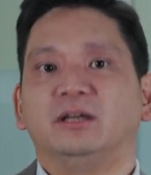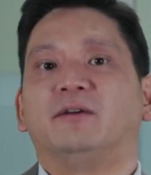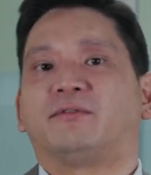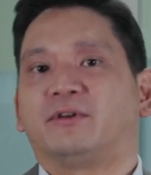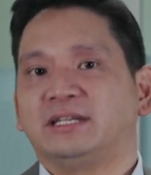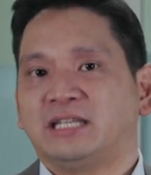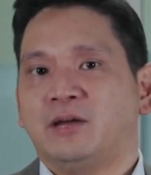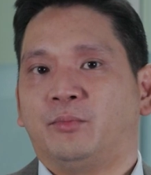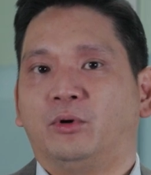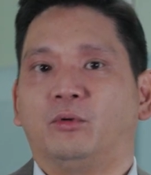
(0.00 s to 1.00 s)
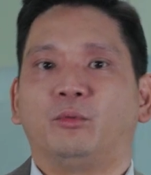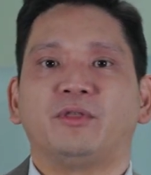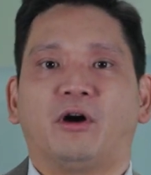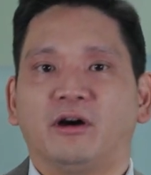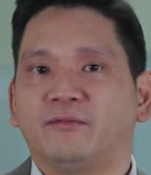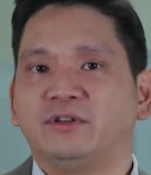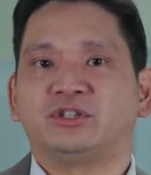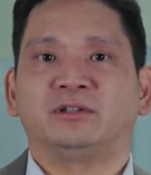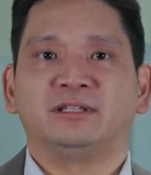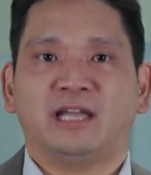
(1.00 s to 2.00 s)
For example, with
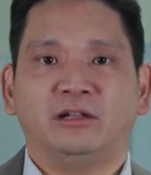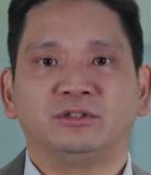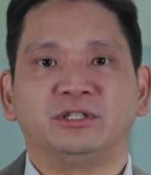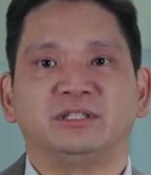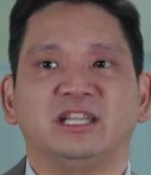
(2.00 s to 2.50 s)
artificial intelligence,